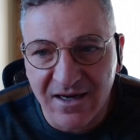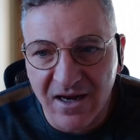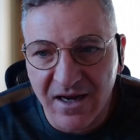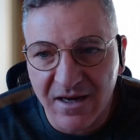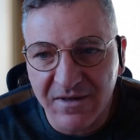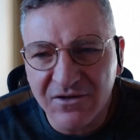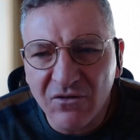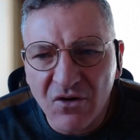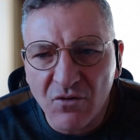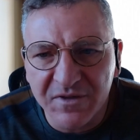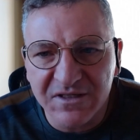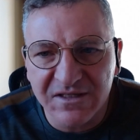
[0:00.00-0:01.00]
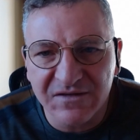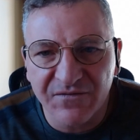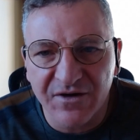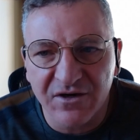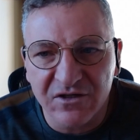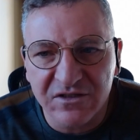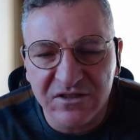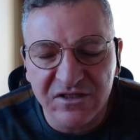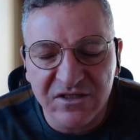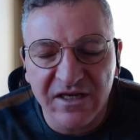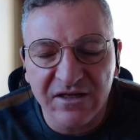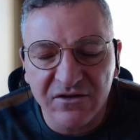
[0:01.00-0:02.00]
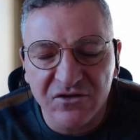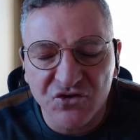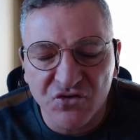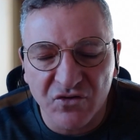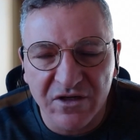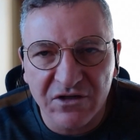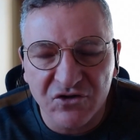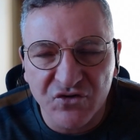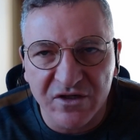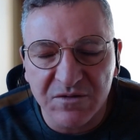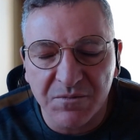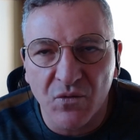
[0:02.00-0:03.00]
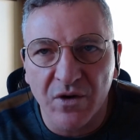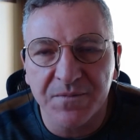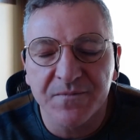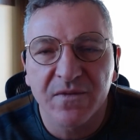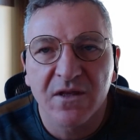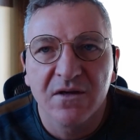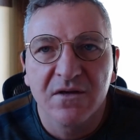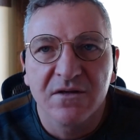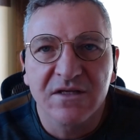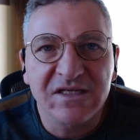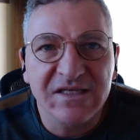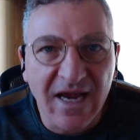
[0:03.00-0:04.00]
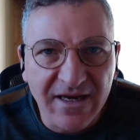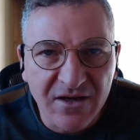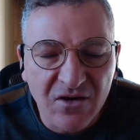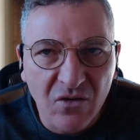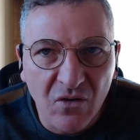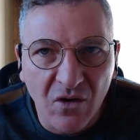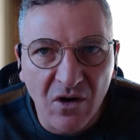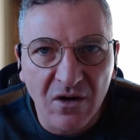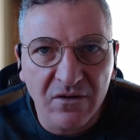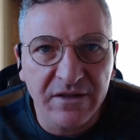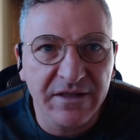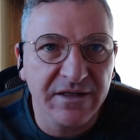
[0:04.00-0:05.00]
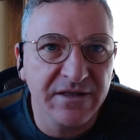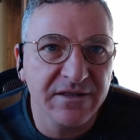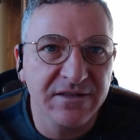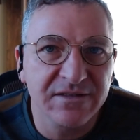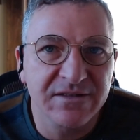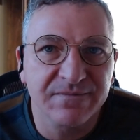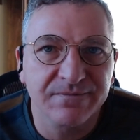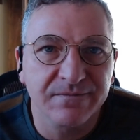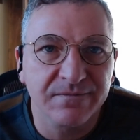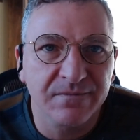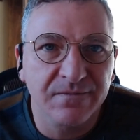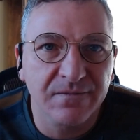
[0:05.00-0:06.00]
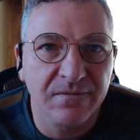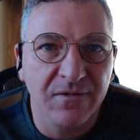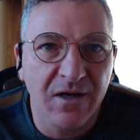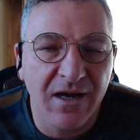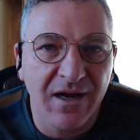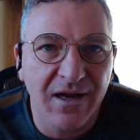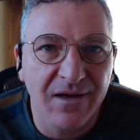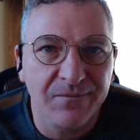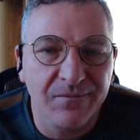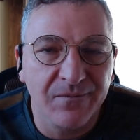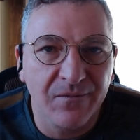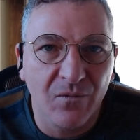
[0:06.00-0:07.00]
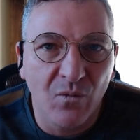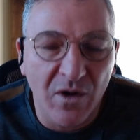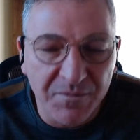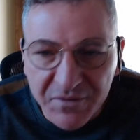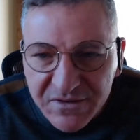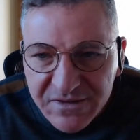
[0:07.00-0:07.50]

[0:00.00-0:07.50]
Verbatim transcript: time, and don't hold me to these figures. It's just yeah. it illustrates a point. The second call is uh, one